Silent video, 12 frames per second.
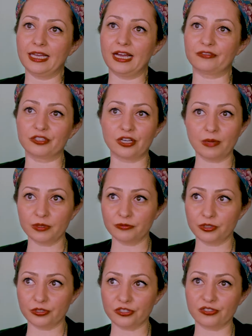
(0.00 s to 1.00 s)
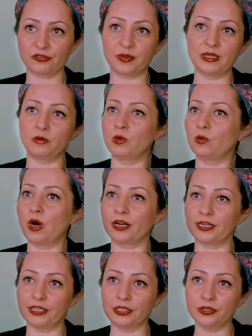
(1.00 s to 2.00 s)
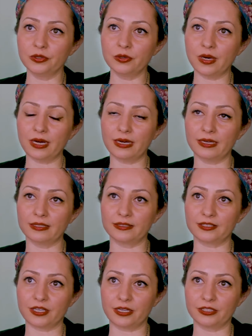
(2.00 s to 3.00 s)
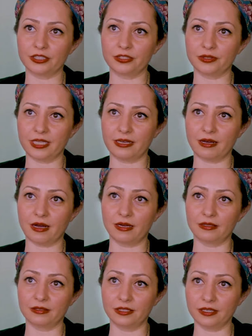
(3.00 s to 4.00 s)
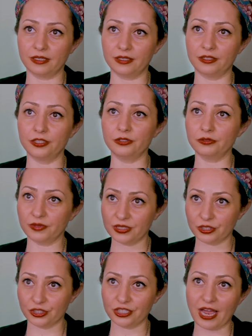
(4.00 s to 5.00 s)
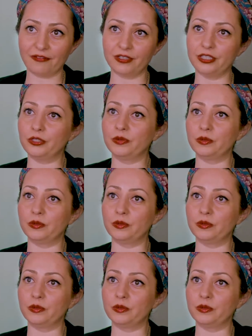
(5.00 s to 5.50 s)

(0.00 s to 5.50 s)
After a couple of years of being with Waterloo, I decided to take on a new research avenue